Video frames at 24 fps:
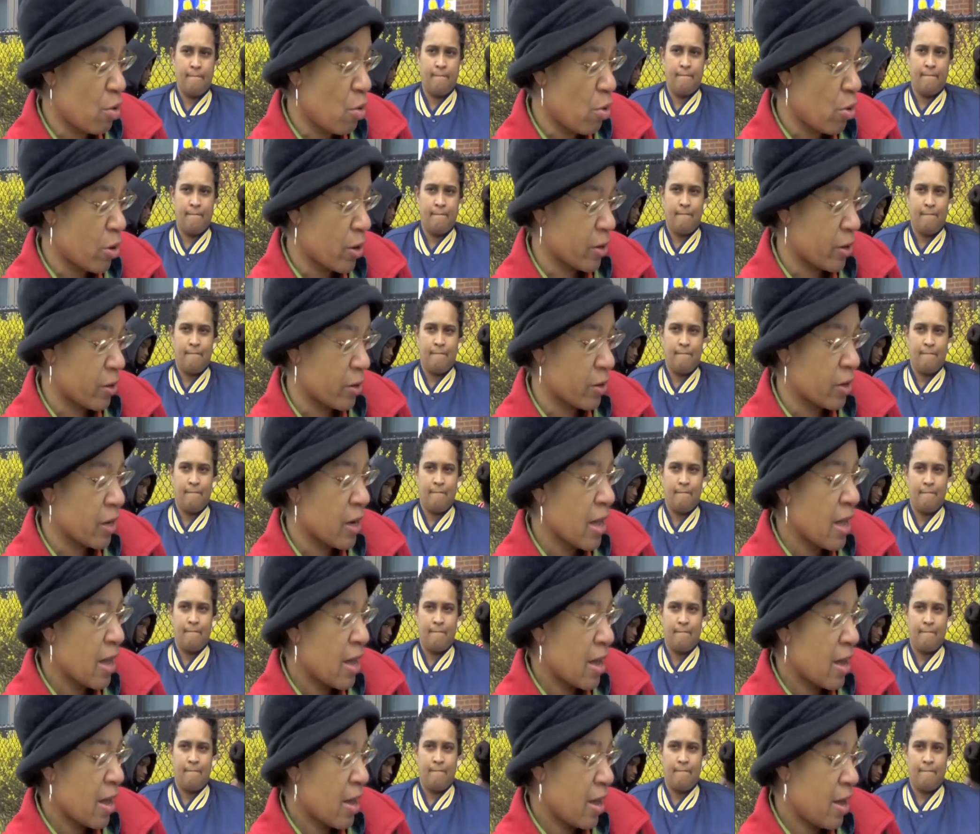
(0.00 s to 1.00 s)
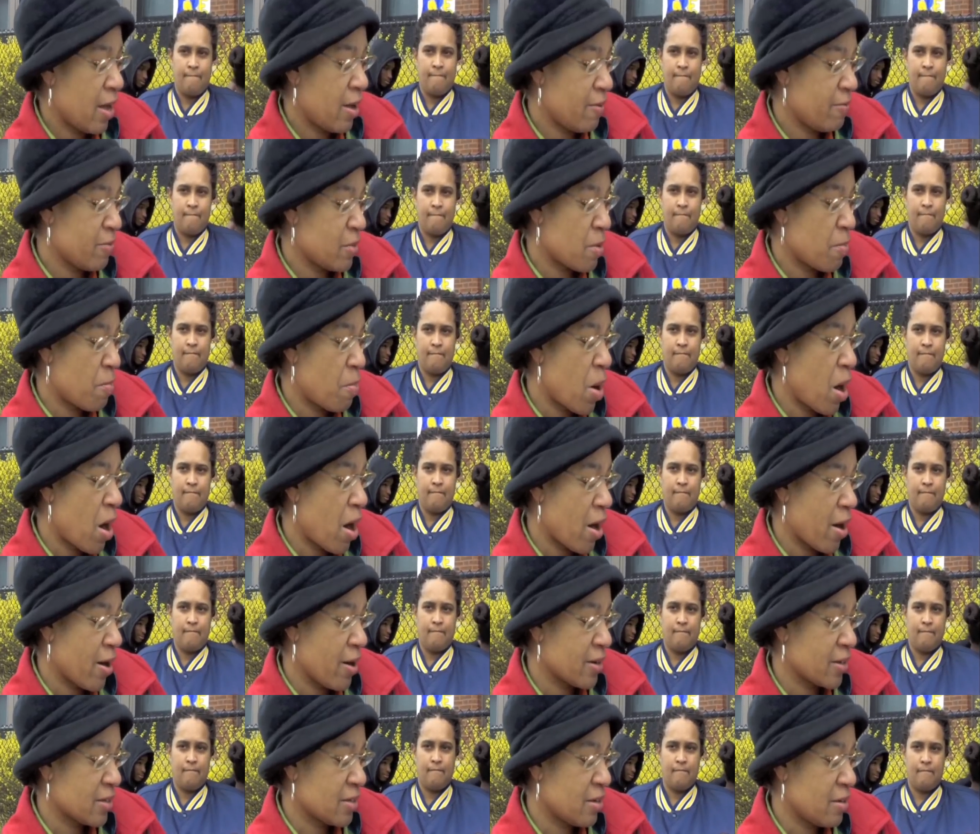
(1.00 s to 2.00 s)
Speaker 1: corner of the park.
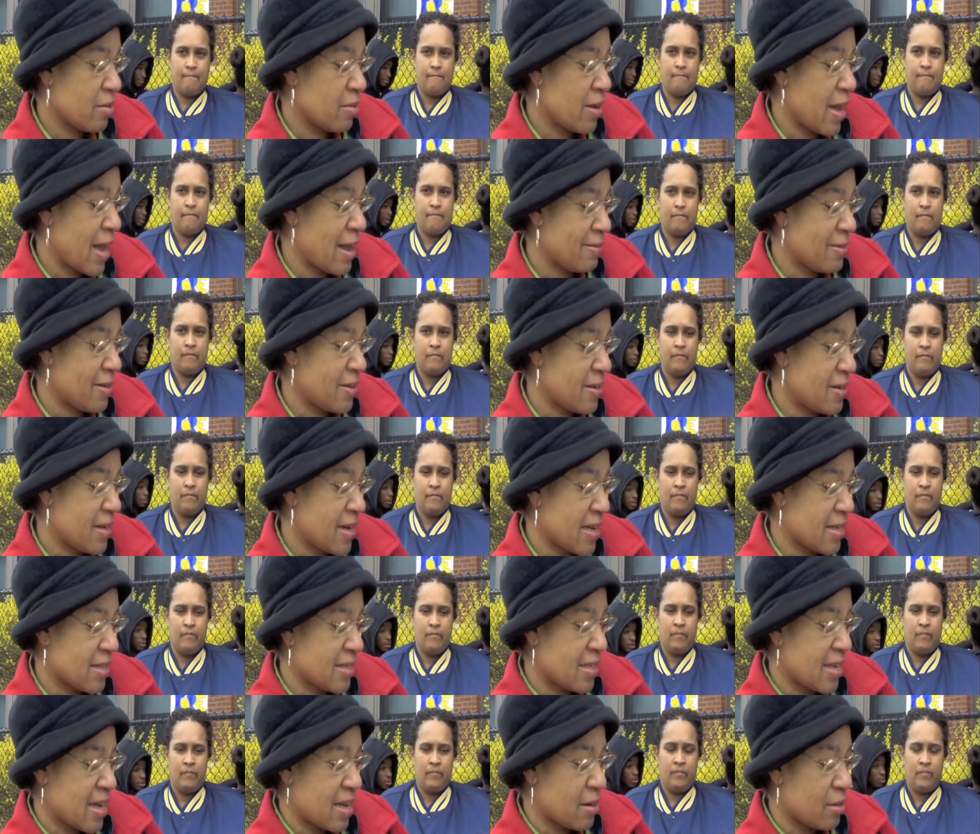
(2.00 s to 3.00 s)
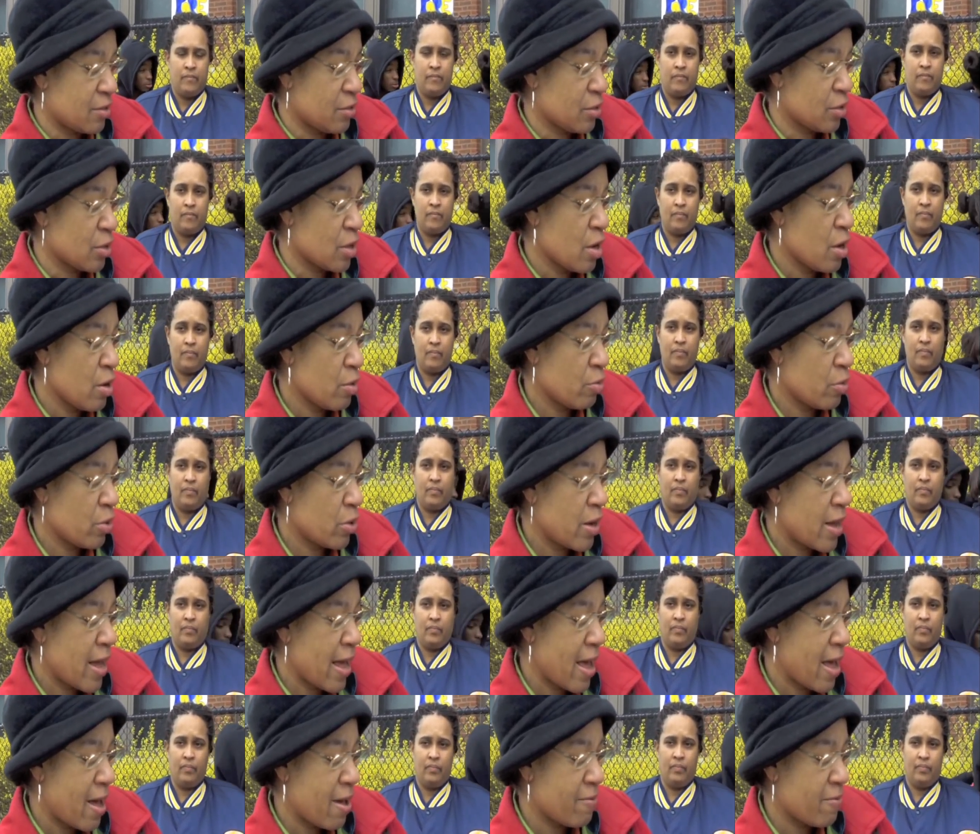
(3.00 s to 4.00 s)
So after the dust settles, we'll
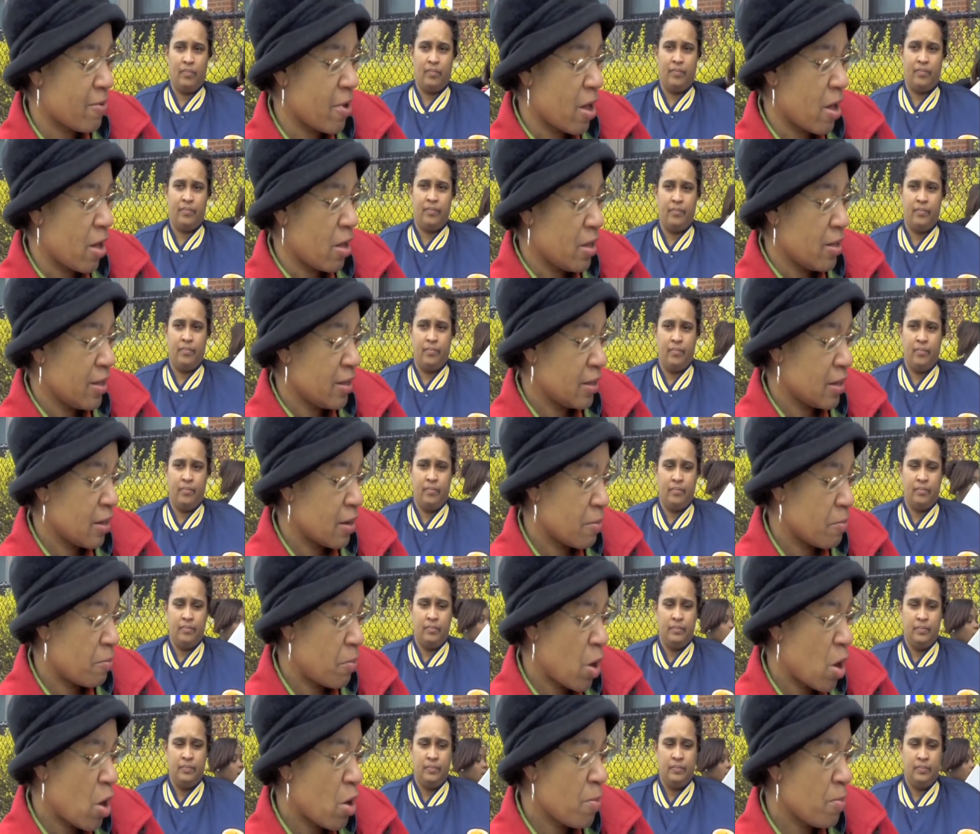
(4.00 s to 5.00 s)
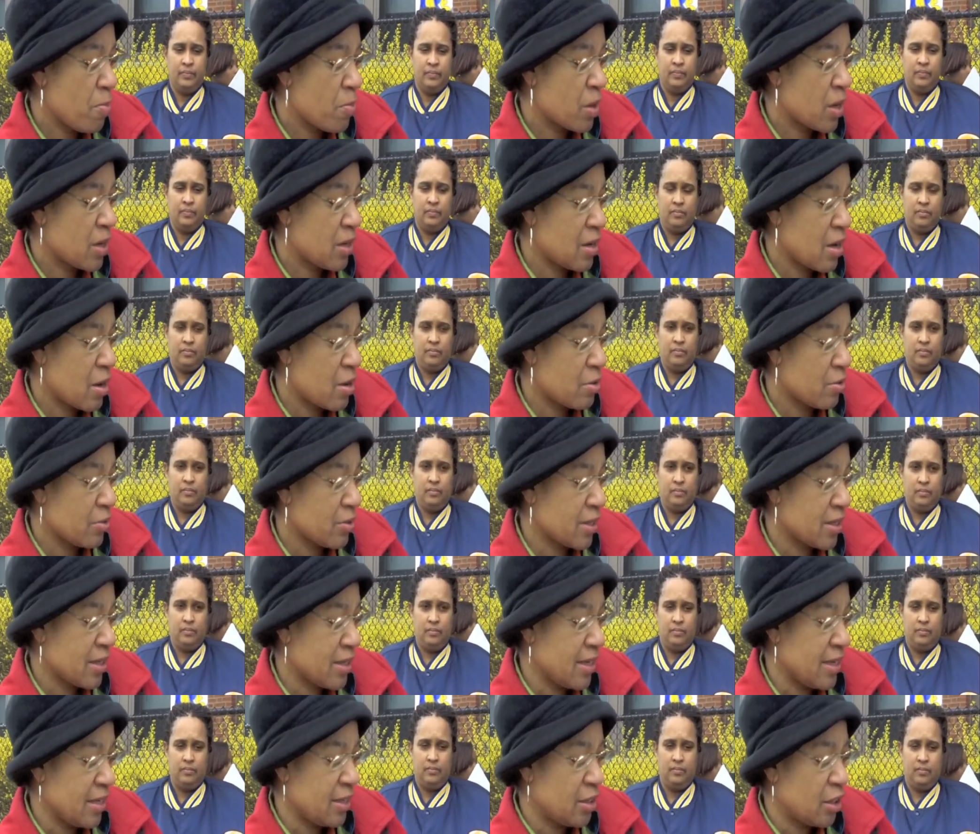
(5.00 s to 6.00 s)
have Pope
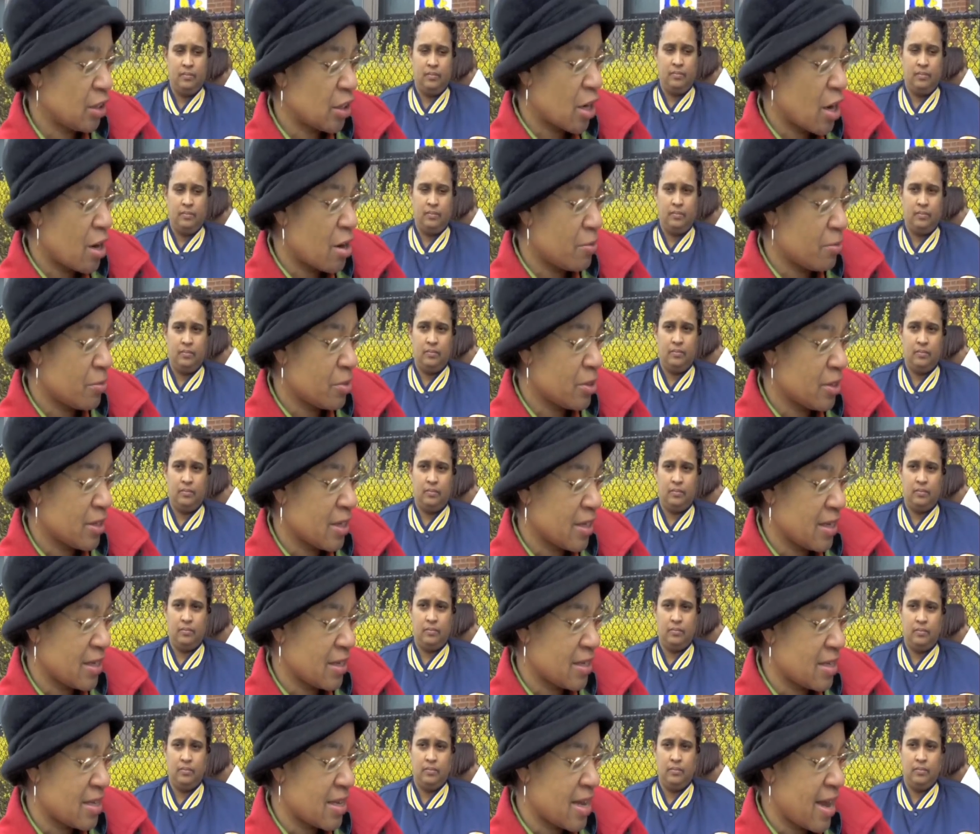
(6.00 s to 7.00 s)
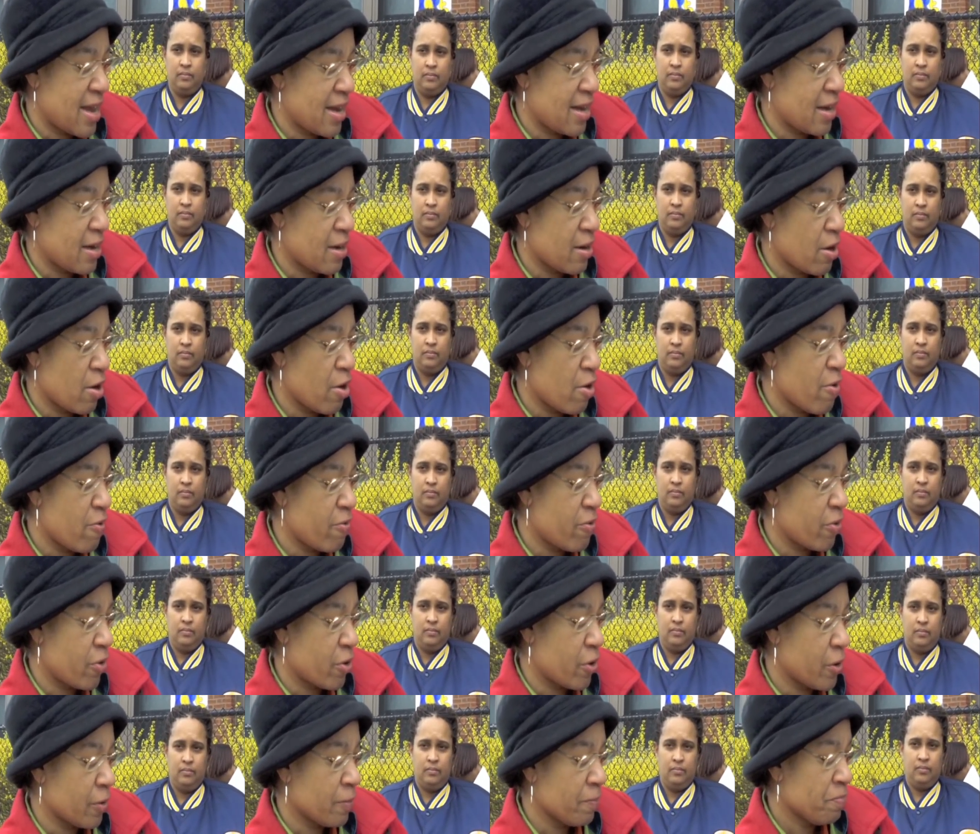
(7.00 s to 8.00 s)
closing, Chalmers gets taken
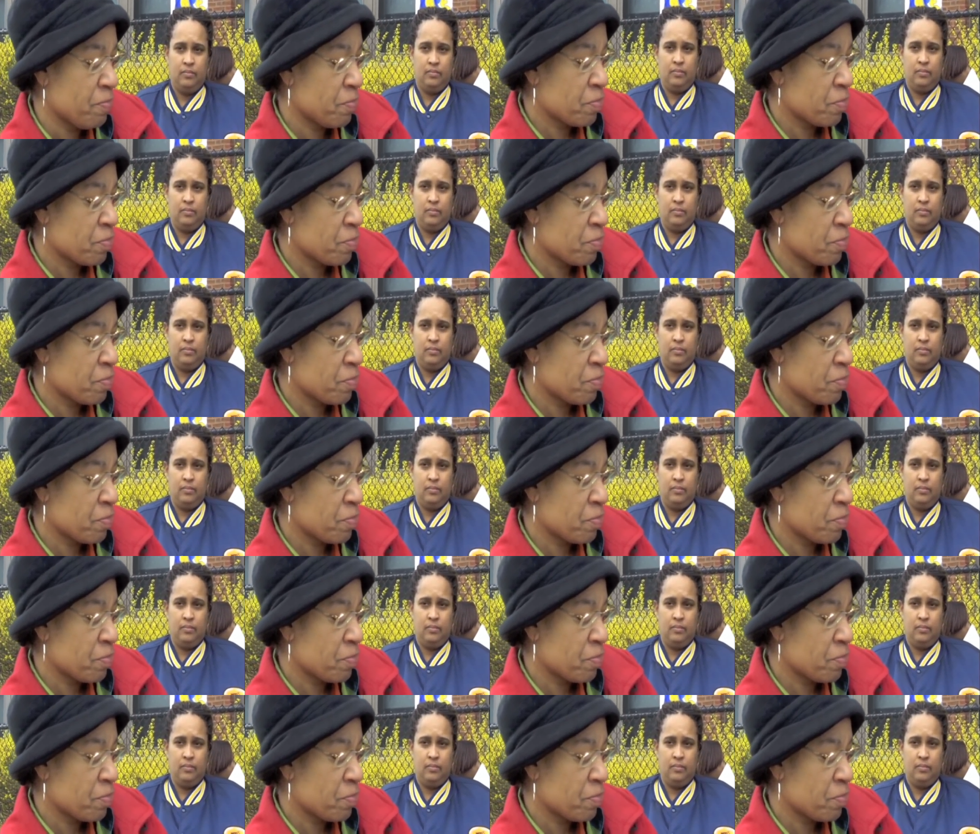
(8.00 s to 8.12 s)
over,